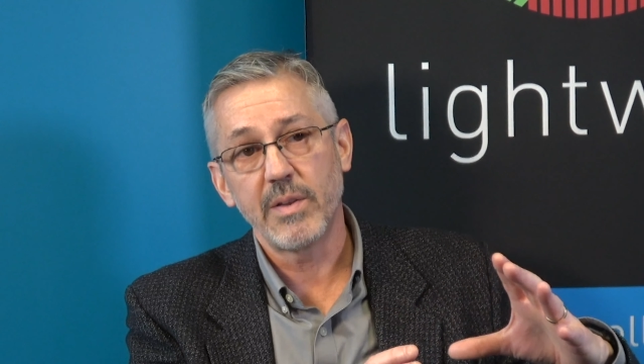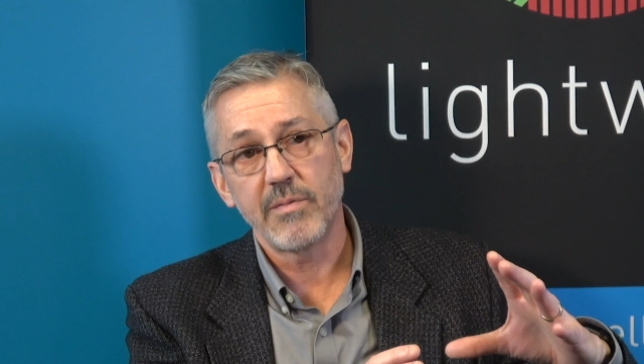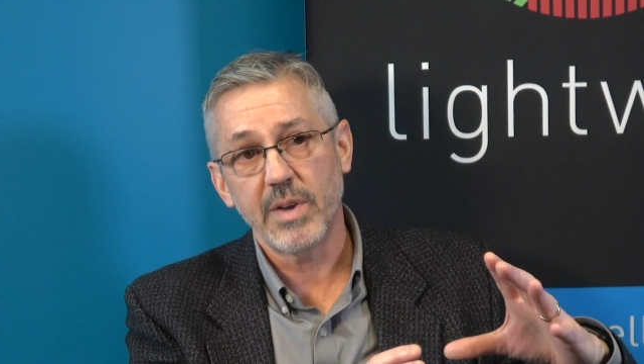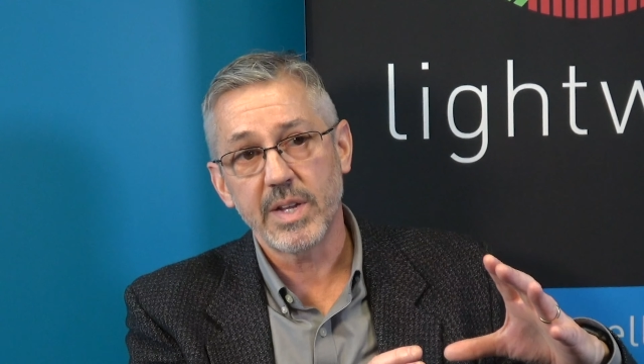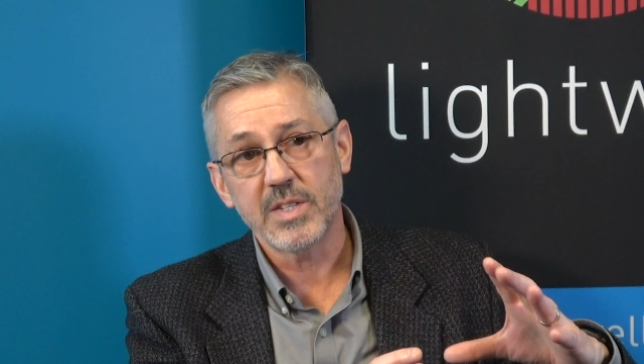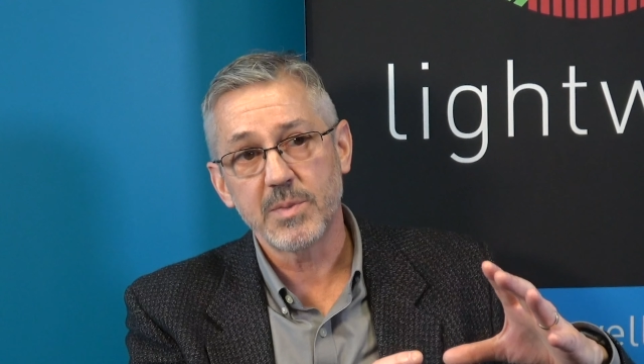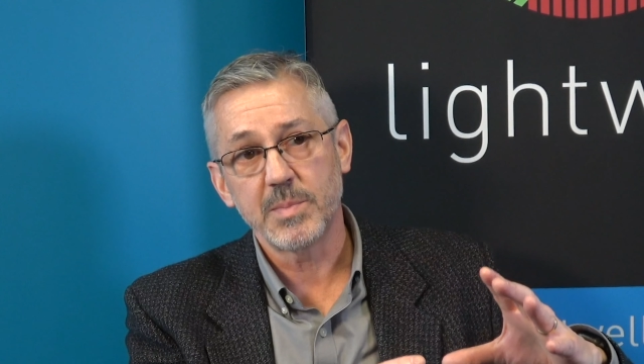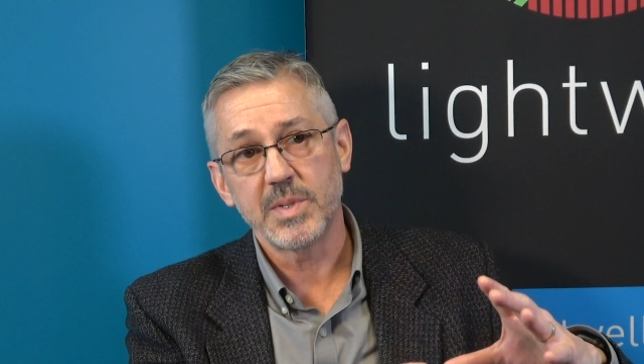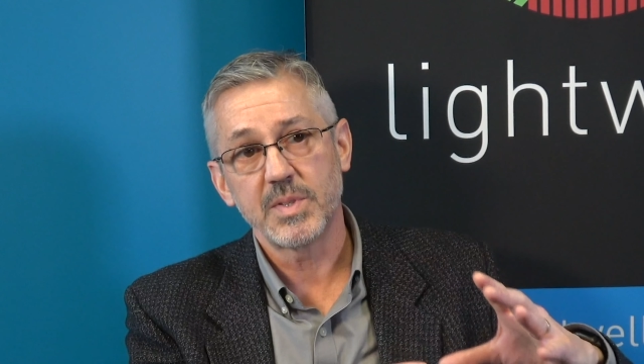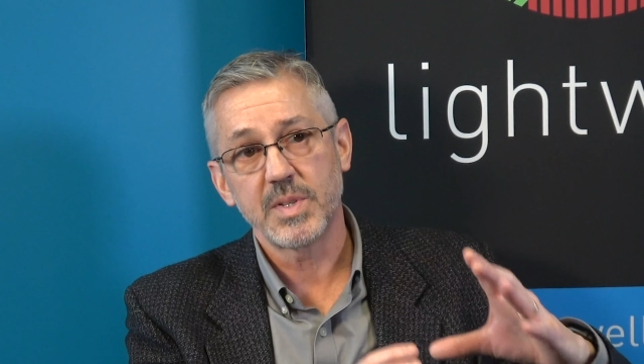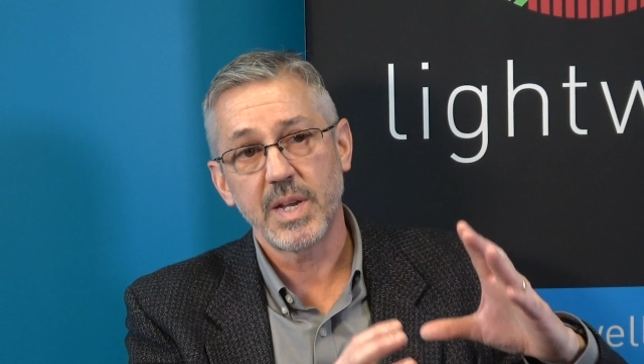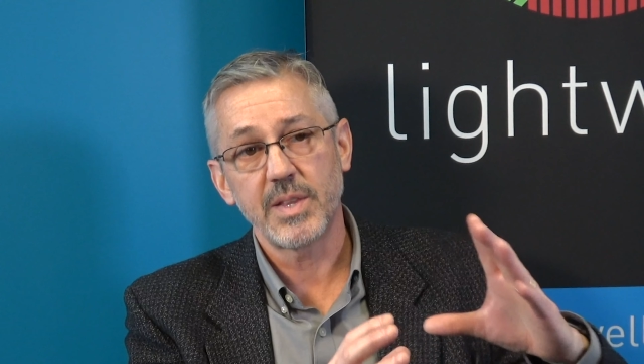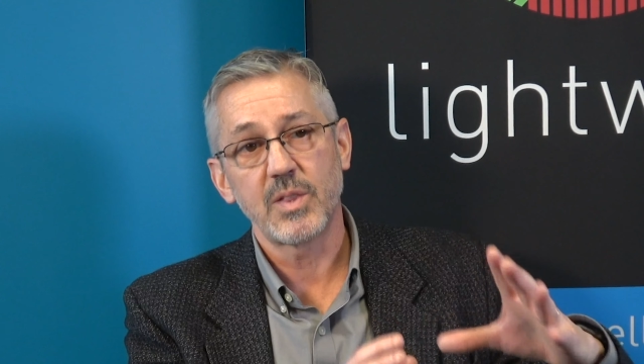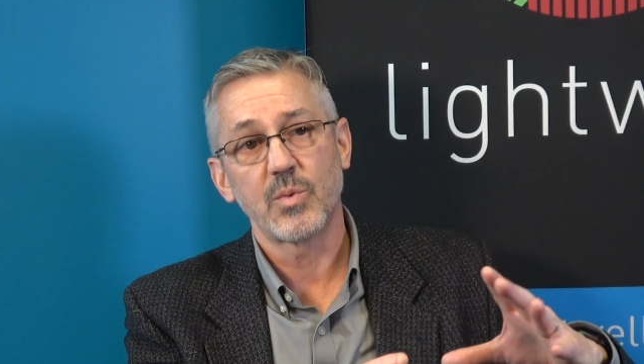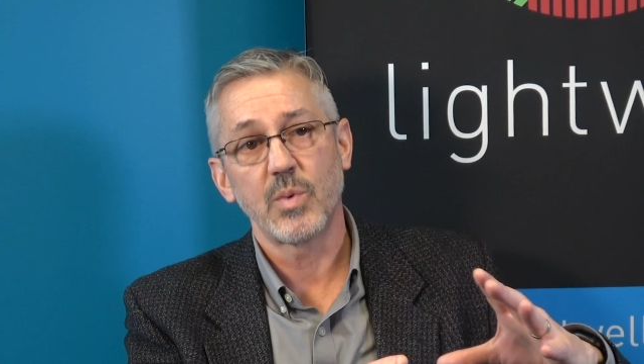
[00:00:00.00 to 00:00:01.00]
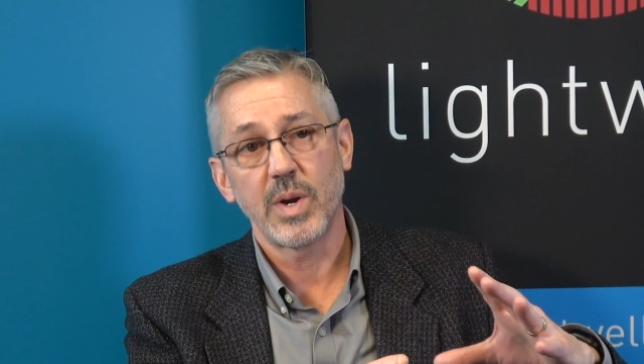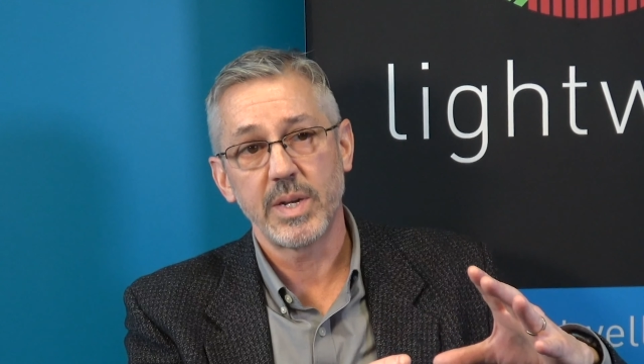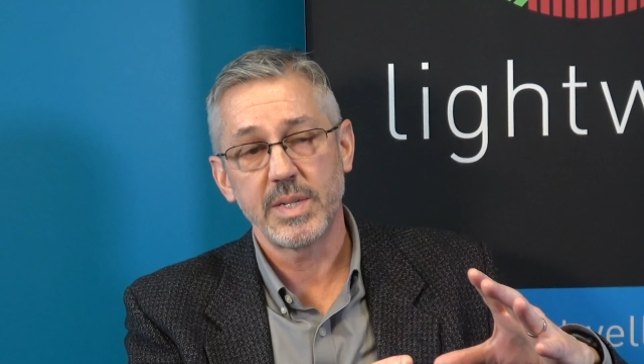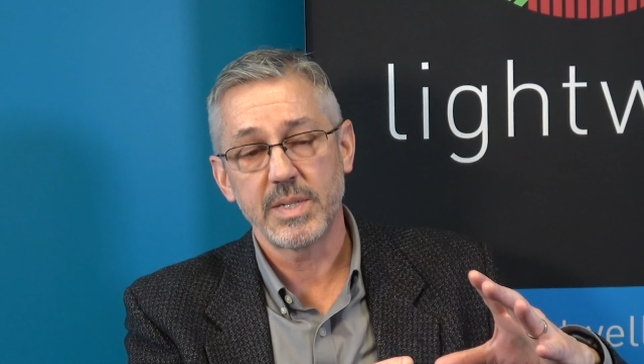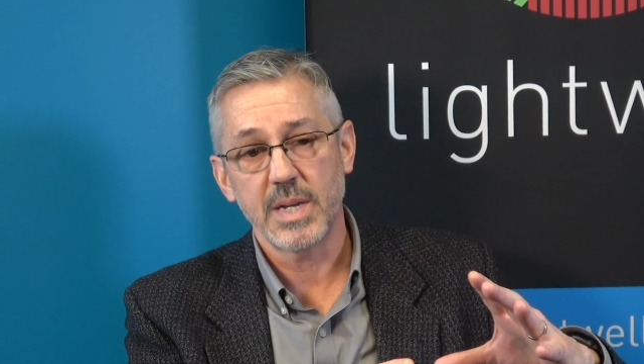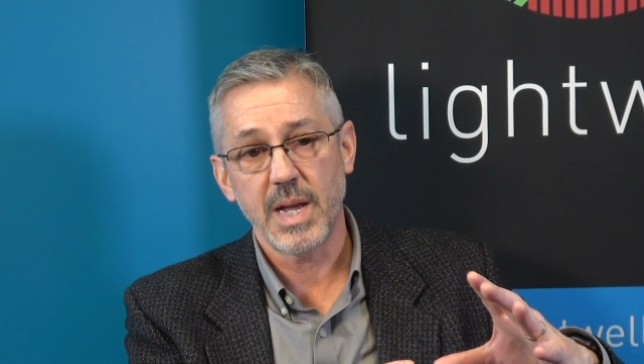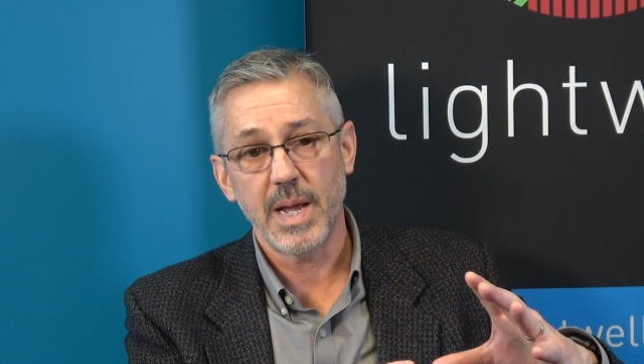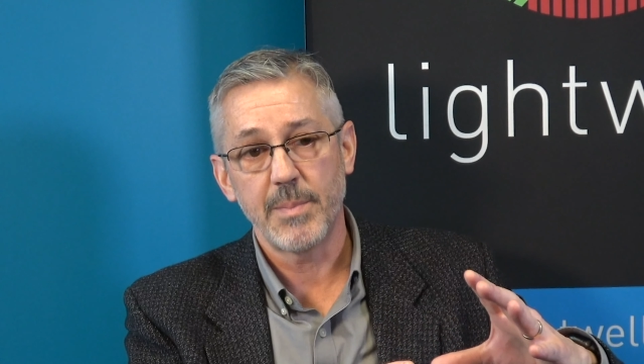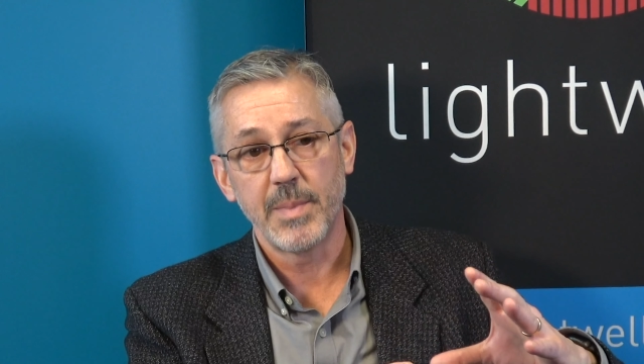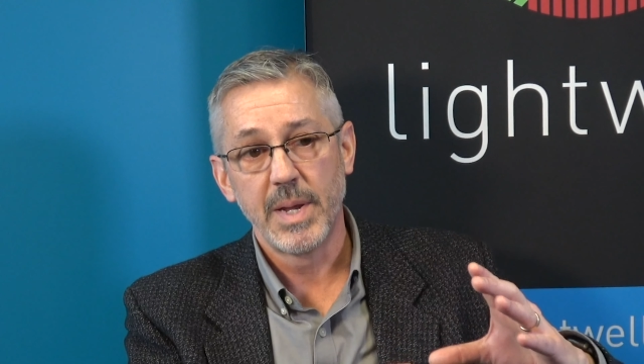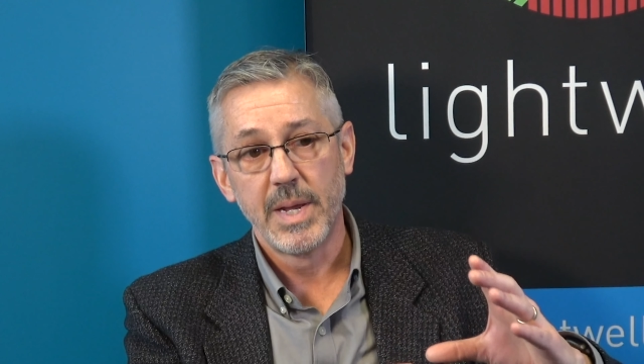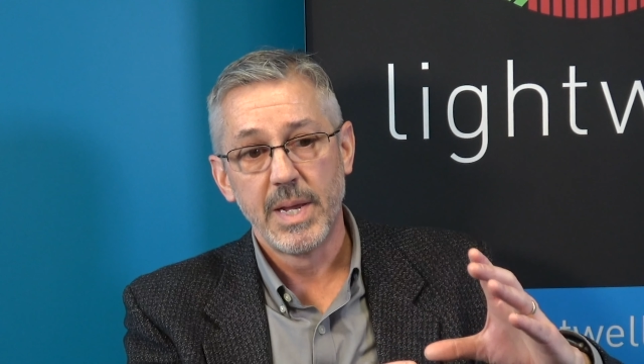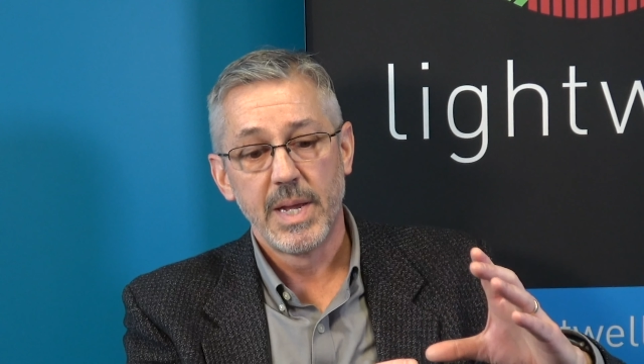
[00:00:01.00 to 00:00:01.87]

investments at the right time,